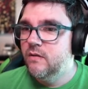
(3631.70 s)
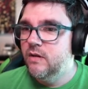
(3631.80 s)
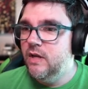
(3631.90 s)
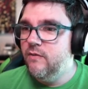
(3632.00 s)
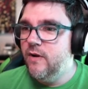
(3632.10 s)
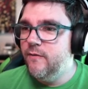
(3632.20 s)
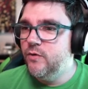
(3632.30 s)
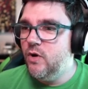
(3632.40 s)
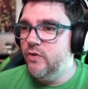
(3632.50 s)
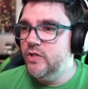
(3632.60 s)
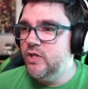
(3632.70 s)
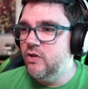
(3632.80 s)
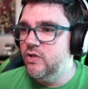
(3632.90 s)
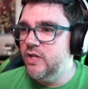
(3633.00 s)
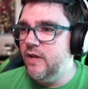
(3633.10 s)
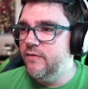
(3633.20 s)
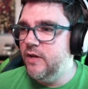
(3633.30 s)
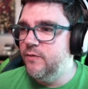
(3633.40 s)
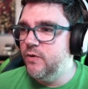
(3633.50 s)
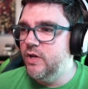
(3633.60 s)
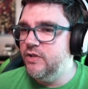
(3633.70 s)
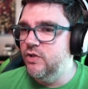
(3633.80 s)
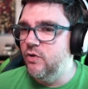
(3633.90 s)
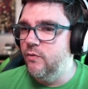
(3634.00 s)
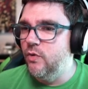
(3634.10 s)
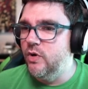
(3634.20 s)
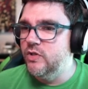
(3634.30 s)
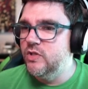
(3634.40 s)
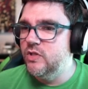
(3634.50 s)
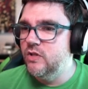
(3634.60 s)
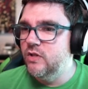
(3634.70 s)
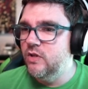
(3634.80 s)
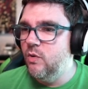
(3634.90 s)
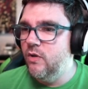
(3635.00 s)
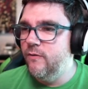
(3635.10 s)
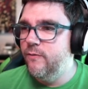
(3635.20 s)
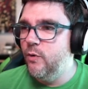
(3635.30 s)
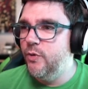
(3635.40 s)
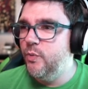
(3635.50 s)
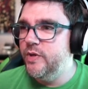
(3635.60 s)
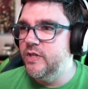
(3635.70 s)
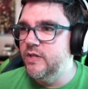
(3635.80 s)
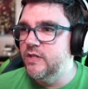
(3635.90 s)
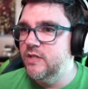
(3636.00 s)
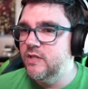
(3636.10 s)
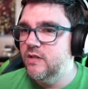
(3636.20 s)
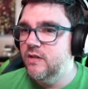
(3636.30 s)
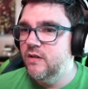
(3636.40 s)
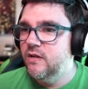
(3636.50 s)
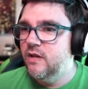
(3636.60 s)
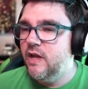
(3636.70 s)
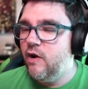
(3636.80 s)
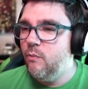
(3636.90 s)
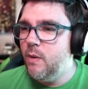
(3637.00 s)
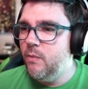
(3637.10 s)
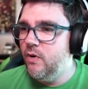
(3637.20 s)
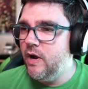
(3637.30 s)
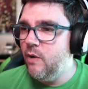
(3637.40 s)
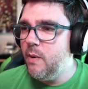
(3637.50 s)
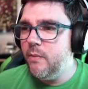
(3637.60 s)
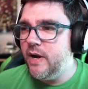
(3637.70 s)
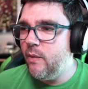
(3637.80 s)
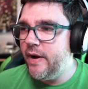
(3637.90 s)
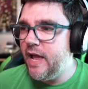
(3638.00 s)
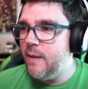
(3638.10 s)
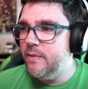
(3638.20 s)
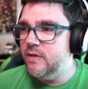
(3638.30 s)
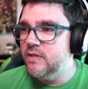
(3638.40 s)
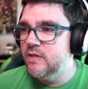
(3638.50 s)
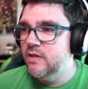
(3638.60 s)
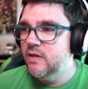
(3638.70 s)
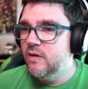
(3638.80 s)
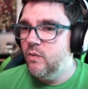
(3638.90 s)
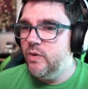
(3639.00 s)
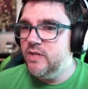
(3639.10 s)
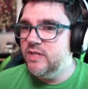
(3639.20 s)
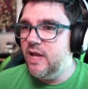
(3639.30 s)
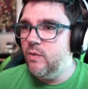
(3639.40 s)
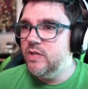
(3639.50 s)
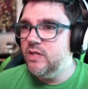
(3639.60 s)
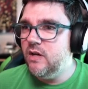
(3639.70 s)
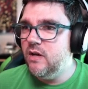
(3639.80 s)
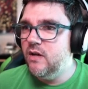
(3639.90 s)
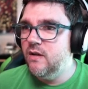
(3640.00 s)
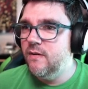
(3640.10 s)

Even after all these years, I have not forgotten your voice. You are the fourth witness. I remember. I remember now what happened. What is that we saw?